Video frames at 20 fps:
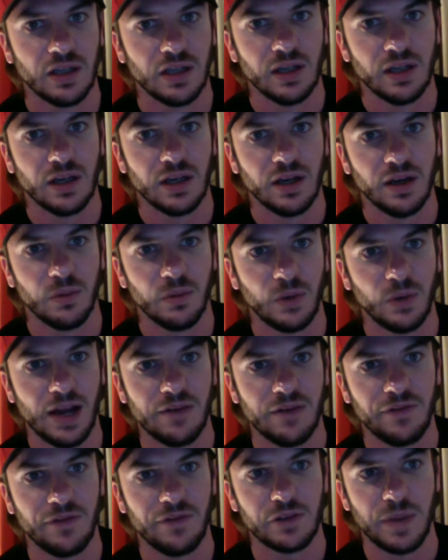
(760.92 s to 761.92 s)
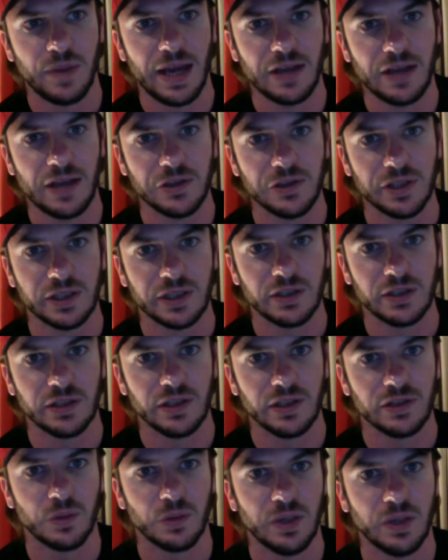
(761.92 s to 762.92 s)
Ryan Fitzpatrick
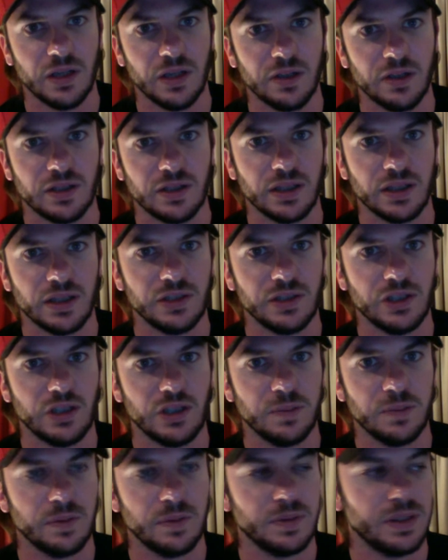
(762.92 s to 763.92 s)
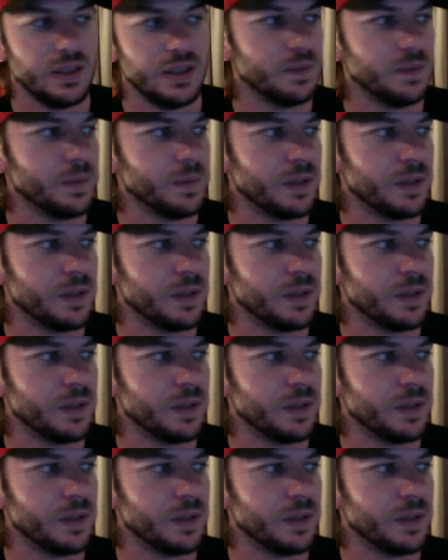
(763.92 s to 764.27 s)
as well in a GPP